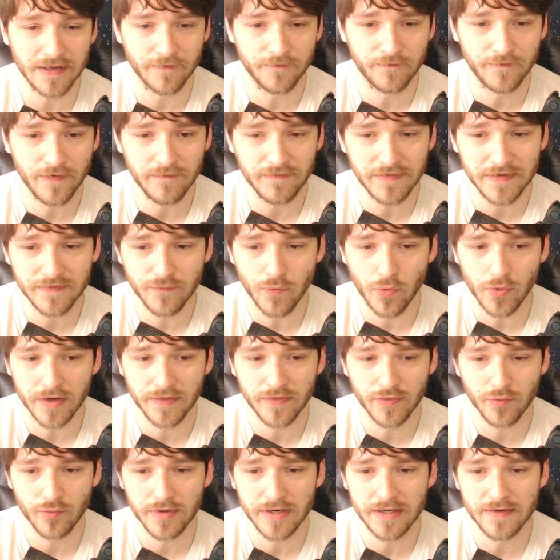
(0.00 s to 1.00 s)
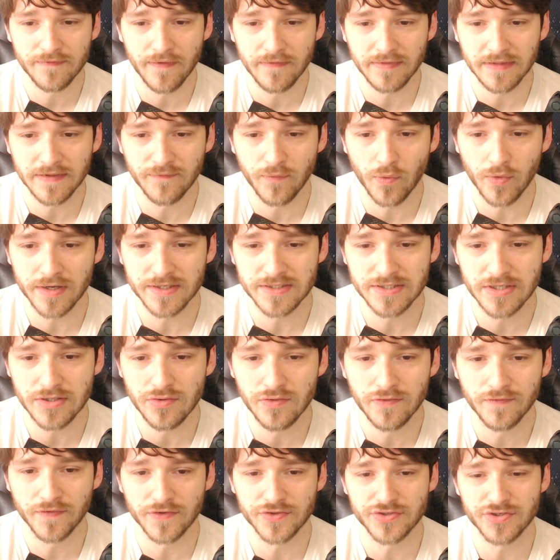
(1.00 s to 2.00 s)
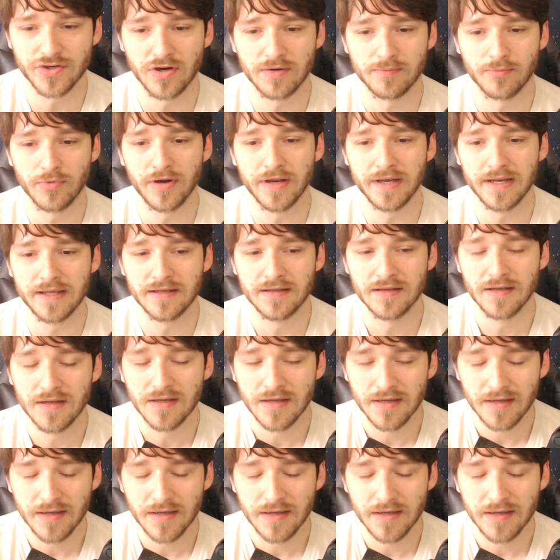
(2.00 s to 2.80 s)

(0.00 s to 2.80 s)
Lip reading: 50-43, 50-42 for Sean Brady.